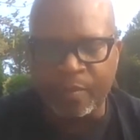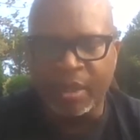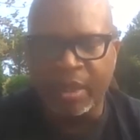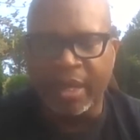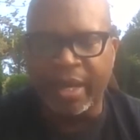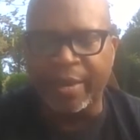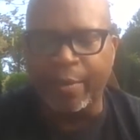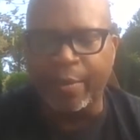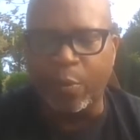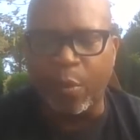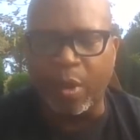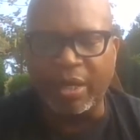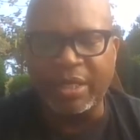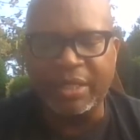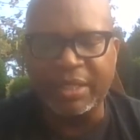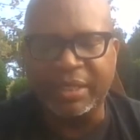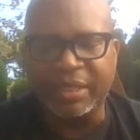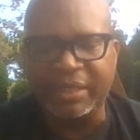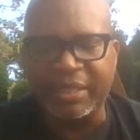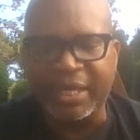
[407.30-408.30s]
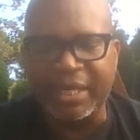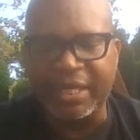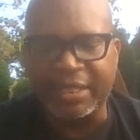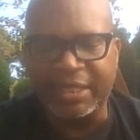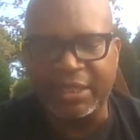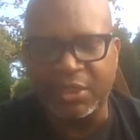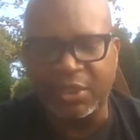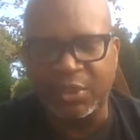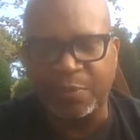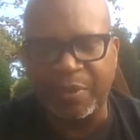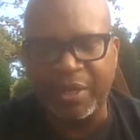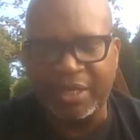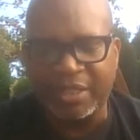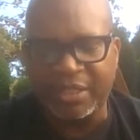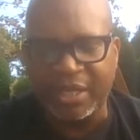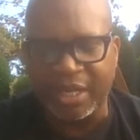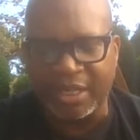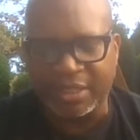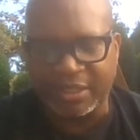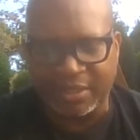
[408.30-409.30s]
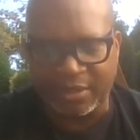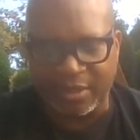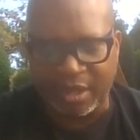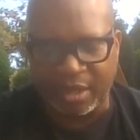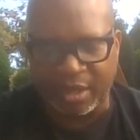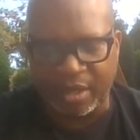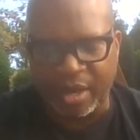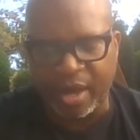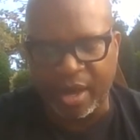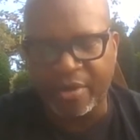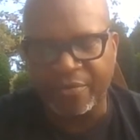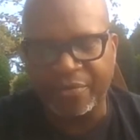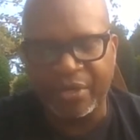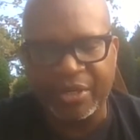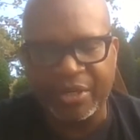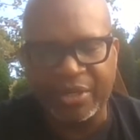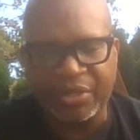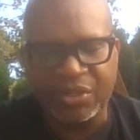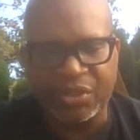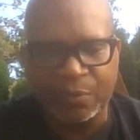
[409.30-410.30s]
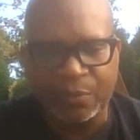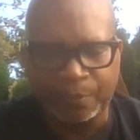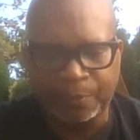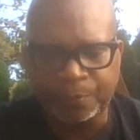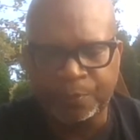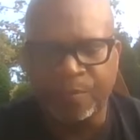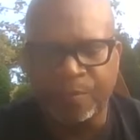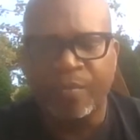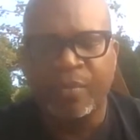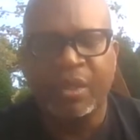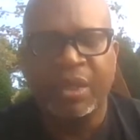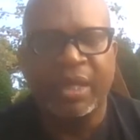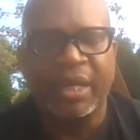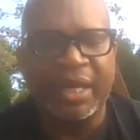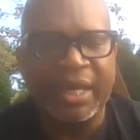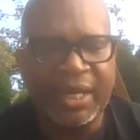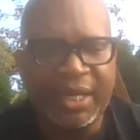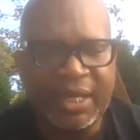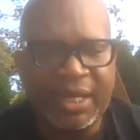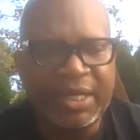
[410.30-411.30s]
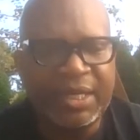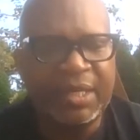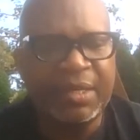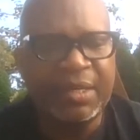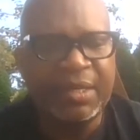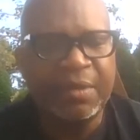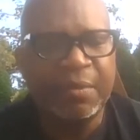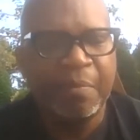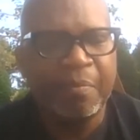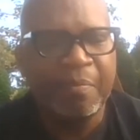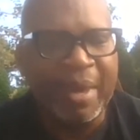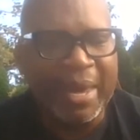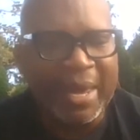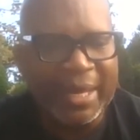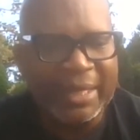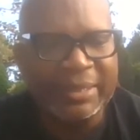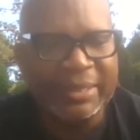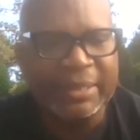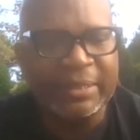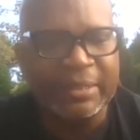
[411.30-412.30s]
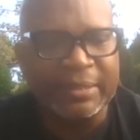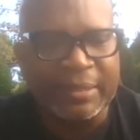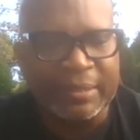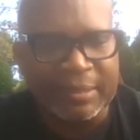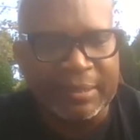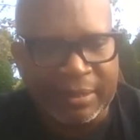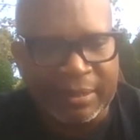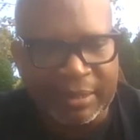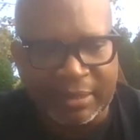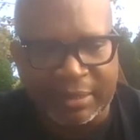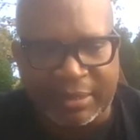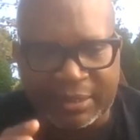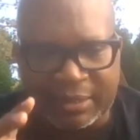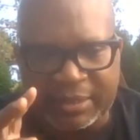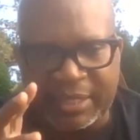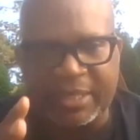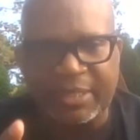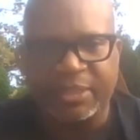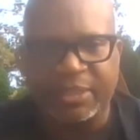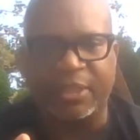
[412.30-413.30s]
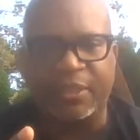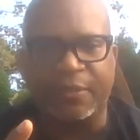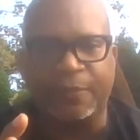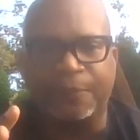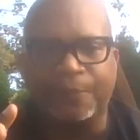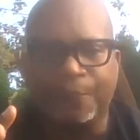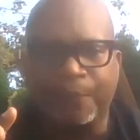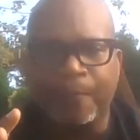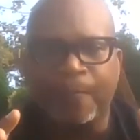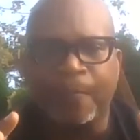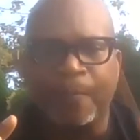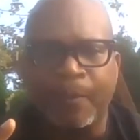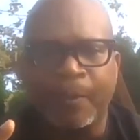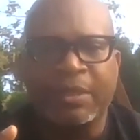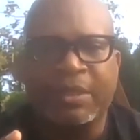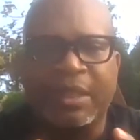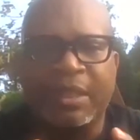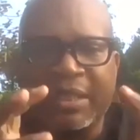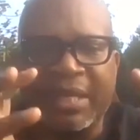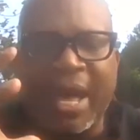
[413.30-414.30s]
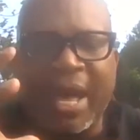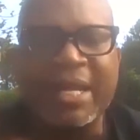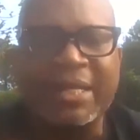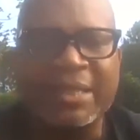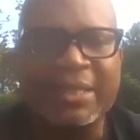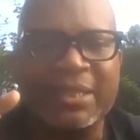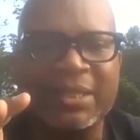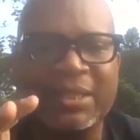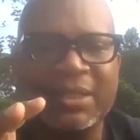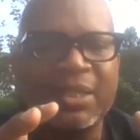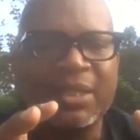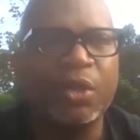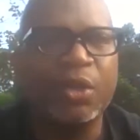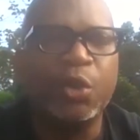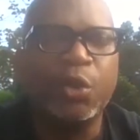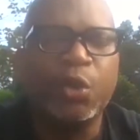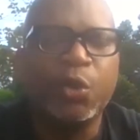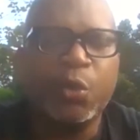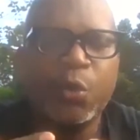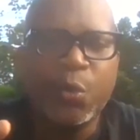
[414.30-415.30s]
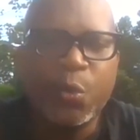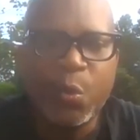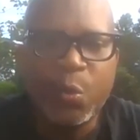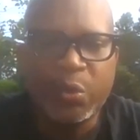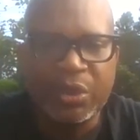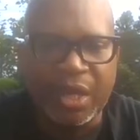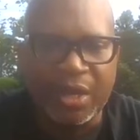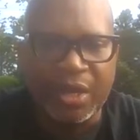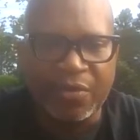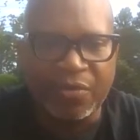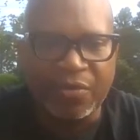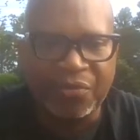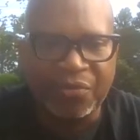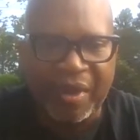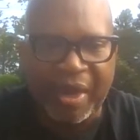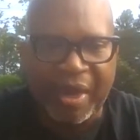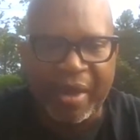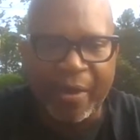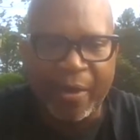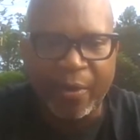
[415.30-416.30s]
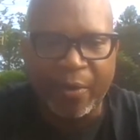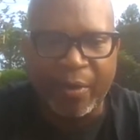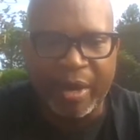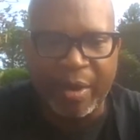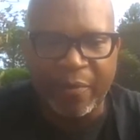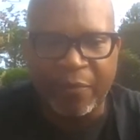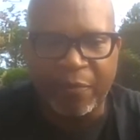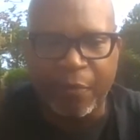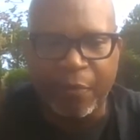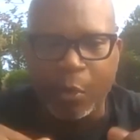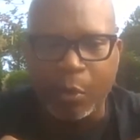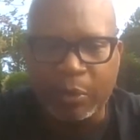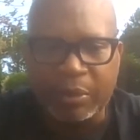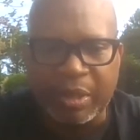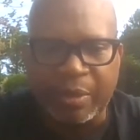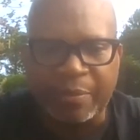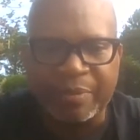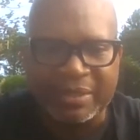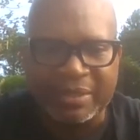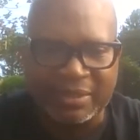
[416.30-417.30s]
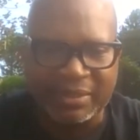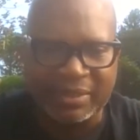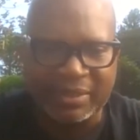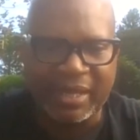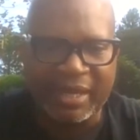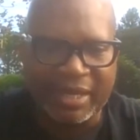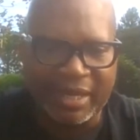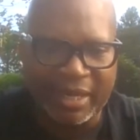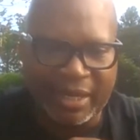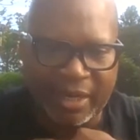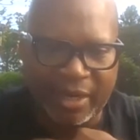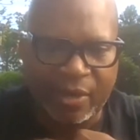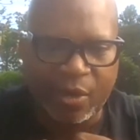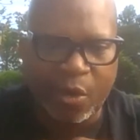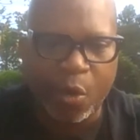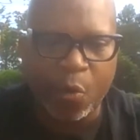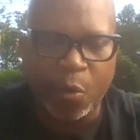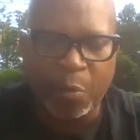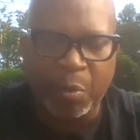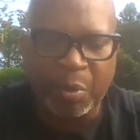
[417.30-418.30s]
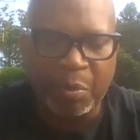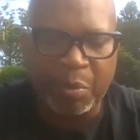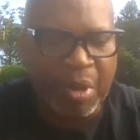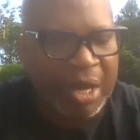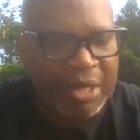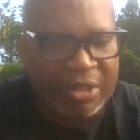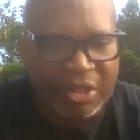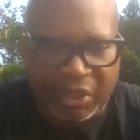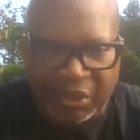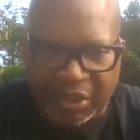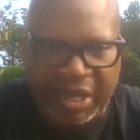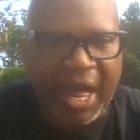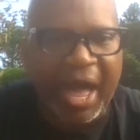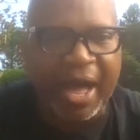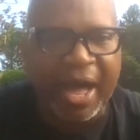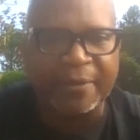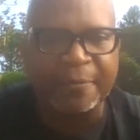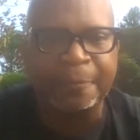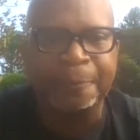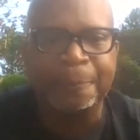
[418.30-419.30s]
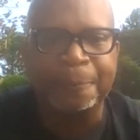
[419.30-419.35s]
And one of the things he speaks of is he made the decision to not just lose and fail and fold up his tent and then go punch a clock.